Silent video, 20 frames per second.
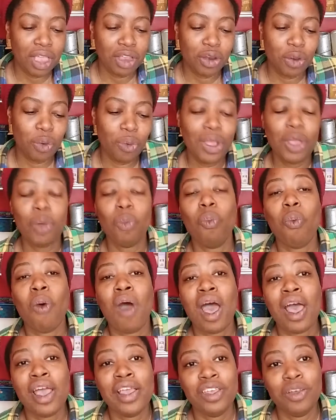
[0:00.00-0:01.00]
knowing
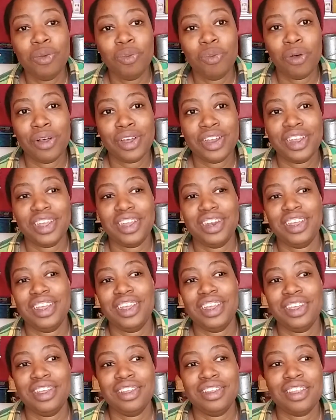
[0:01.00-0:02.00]
why you want it
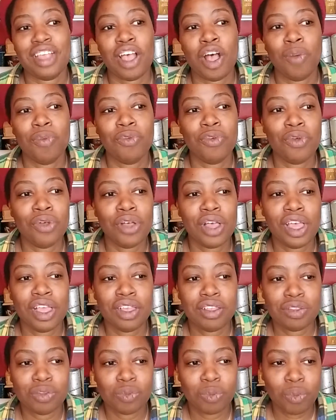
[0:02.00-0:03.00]
is helpful
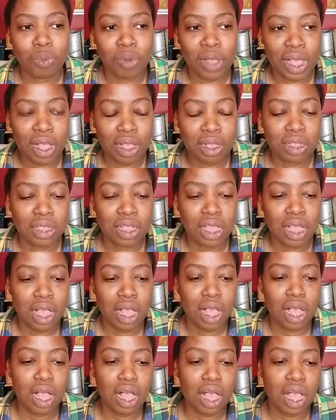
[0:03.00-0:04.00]
as well.
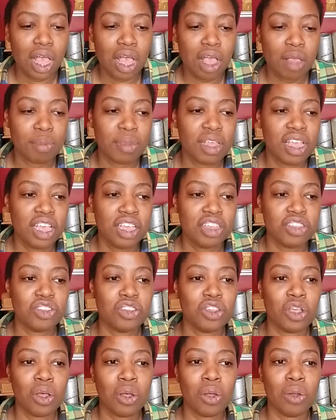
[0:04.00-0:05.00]

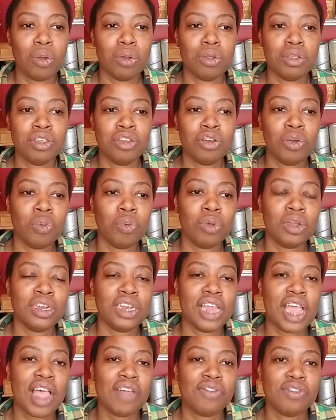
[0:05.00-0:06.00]
So you don't want
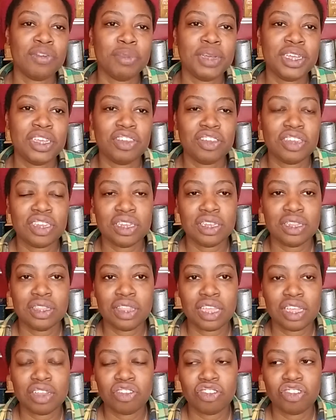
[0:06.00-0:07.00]
an affirmation
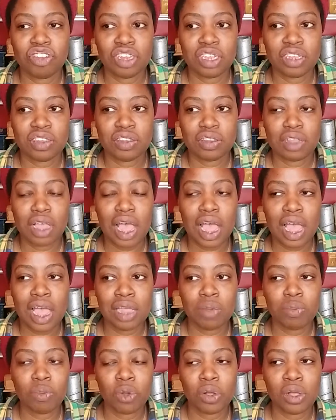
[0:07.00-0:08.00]
that's just, I
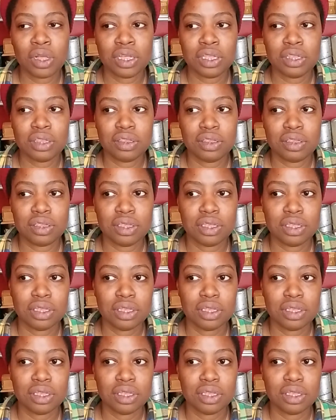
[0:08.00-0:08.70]
want